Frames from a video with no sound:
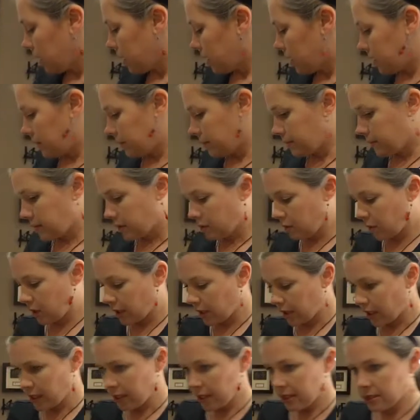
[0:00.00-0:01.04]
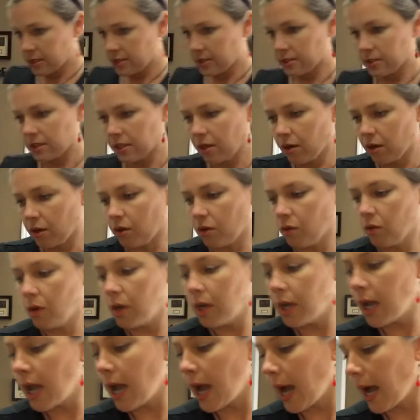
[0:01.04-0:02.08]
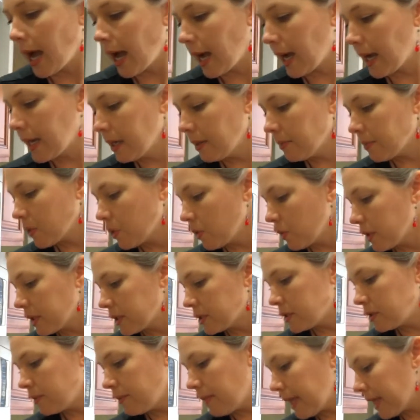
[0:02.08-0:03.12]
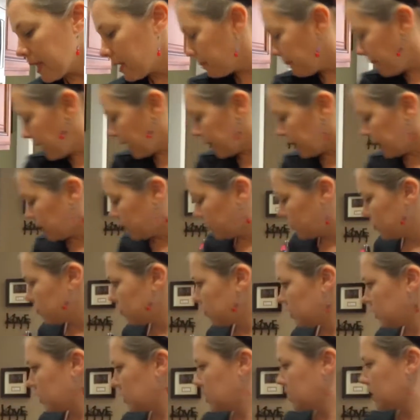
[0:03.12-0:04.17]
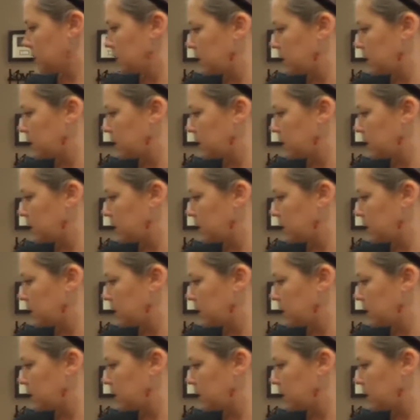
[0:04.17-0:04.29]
Okay, so I am going to make my own